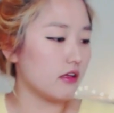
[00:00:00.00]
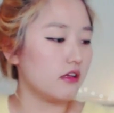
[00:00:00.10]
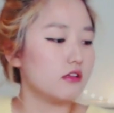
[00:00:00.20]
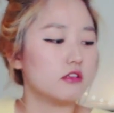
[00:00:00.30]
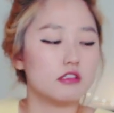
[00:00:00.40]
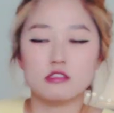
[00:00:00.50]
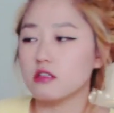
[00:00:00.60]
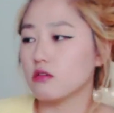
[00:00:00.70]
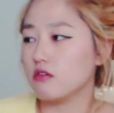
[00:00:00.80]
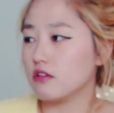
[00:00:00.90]
Okay,
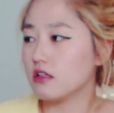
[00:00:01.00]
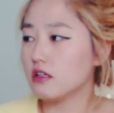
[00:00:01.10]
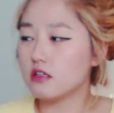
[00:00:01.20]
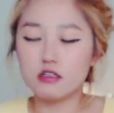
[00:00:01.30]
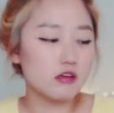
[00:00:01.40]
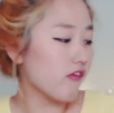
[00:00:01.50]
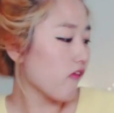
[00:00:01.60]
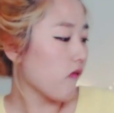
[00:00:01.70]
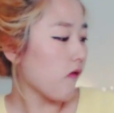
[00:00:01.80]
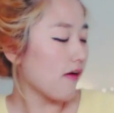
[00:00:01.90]
this can go over there.
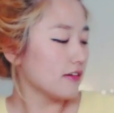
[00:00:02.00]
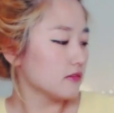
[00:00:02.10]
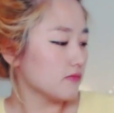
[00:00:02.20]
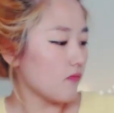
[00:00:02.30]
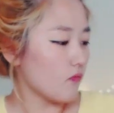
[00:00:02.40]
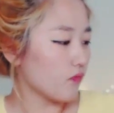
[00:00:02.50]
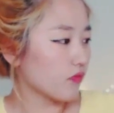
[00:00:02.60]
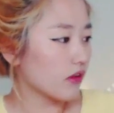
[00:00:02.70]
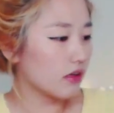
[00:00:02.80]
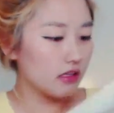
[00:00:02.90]

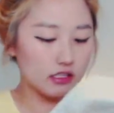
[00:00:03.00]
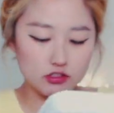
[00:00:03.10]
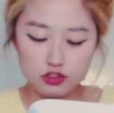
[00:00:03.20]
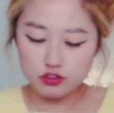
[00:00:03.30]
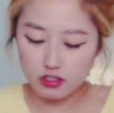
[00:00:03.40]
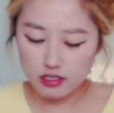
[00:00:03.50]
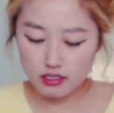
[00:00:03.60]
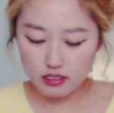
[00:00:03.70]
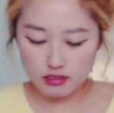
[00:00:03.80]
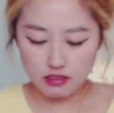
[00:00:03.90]
Let's
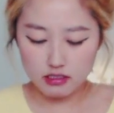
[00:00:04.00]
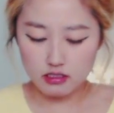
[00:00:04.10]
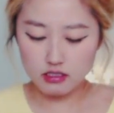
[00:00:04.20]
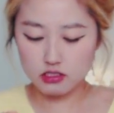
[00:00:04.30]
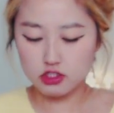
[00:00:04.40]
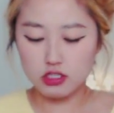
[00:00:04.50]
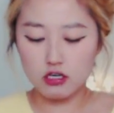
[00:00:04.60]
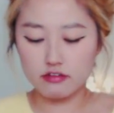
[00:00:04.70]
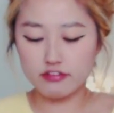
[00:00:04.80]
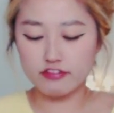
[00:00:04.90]
try the
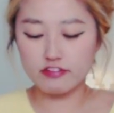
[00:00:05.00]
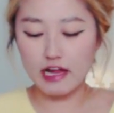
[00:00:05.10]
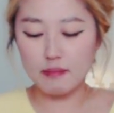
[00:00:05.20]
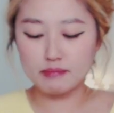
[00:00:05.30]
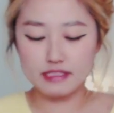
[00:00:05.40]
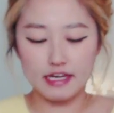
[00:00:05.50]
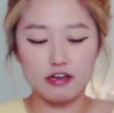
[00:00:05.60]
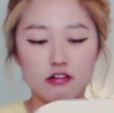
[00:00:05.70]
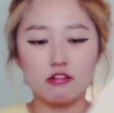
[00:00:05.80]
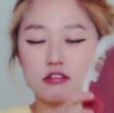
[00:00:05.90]
chuck flat
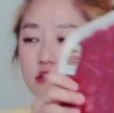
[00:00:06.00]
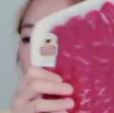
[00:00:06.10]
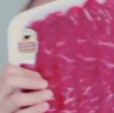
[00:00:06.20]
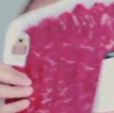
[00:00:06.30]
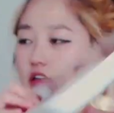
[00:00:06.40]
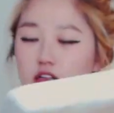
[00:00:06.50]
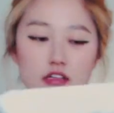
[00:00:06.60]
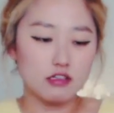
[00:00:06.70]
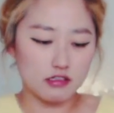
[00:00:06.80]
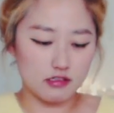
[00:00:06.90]
tail.
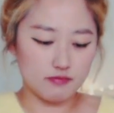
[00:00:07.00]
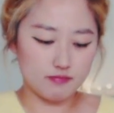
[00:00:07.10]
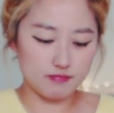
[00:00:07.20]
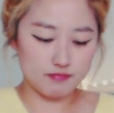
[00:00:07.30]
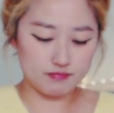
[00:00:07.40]
Here.